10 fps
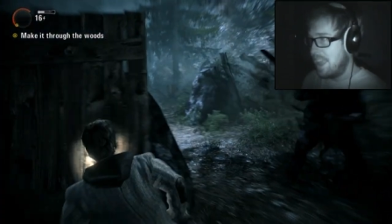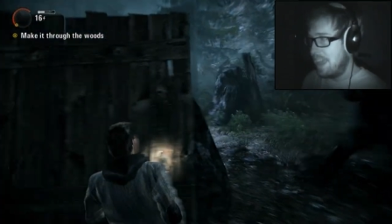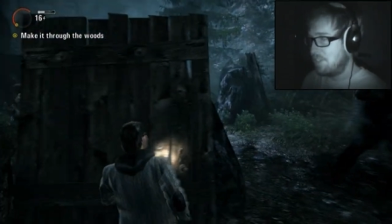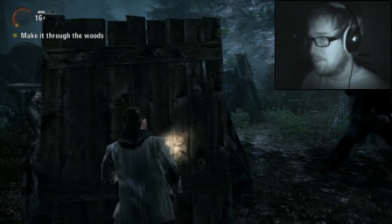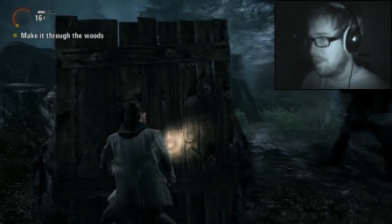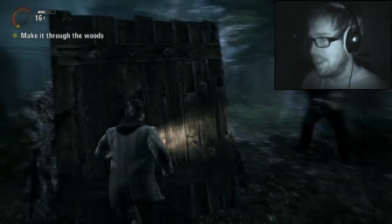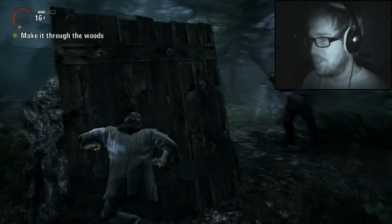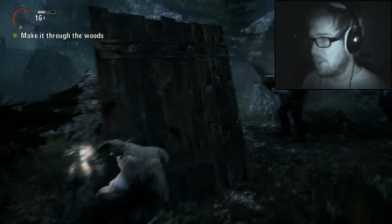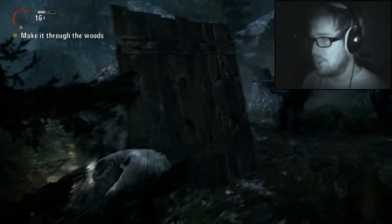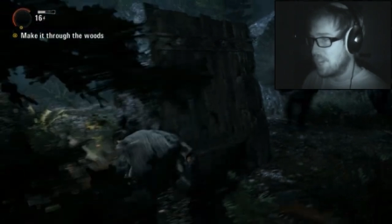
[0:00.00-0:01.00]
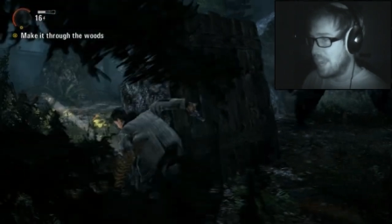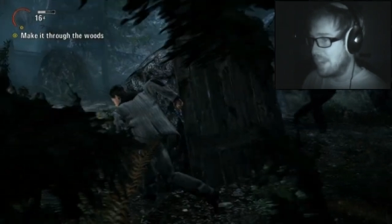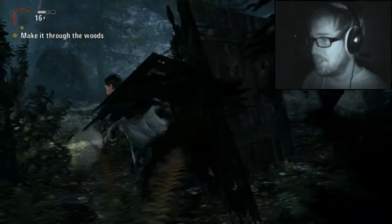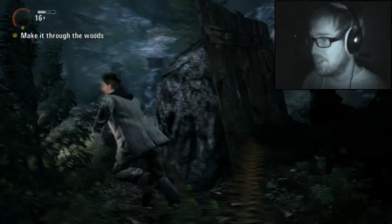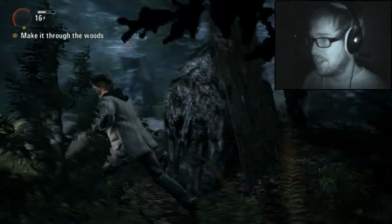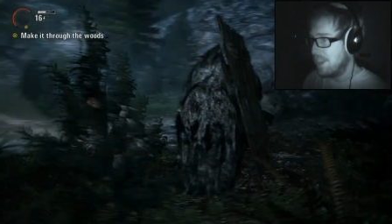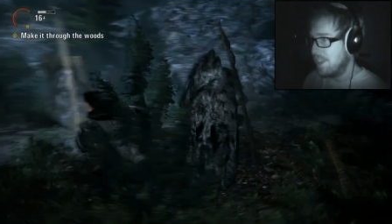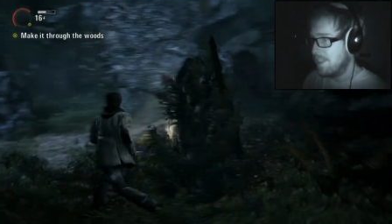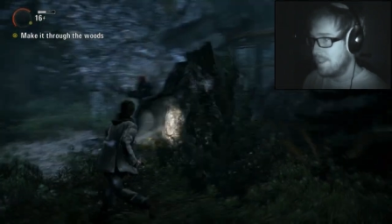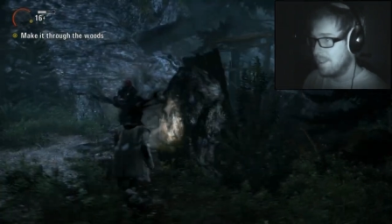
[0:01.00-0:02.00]
Have some of that dodging action,
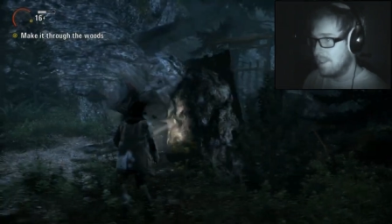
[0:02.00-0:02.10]
huh?